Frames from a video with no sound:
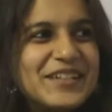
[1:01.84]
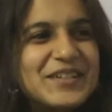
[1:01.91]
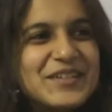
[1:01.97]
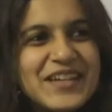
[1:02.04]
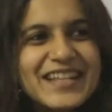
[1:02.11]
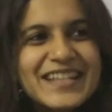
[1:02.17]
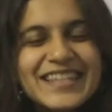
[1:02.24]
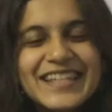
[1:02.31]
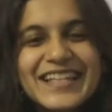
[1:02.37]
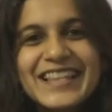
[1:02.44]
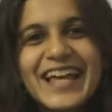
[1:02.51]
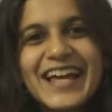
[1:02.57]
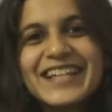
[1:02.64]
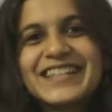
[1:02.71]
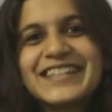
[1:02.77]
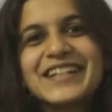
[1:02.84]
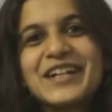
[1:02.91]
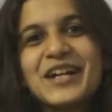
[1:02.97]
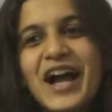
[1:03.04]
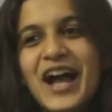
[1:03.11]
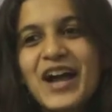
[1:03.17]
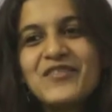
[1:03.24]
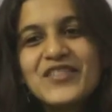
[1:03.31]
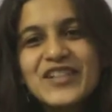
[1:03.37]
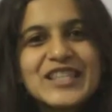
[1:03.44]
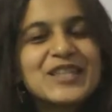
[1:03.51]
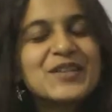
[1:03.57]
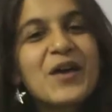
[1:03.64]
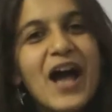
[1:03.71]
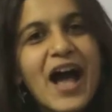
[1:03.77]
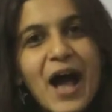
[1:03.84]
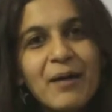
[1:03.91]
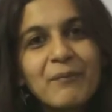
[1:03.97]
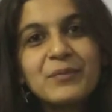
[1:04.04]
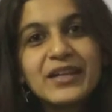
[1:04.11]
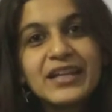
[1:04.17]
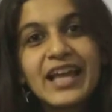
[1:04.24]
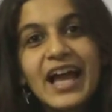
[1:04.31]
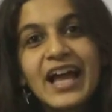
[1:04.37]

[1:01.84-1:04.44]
you can see that I feel so happy.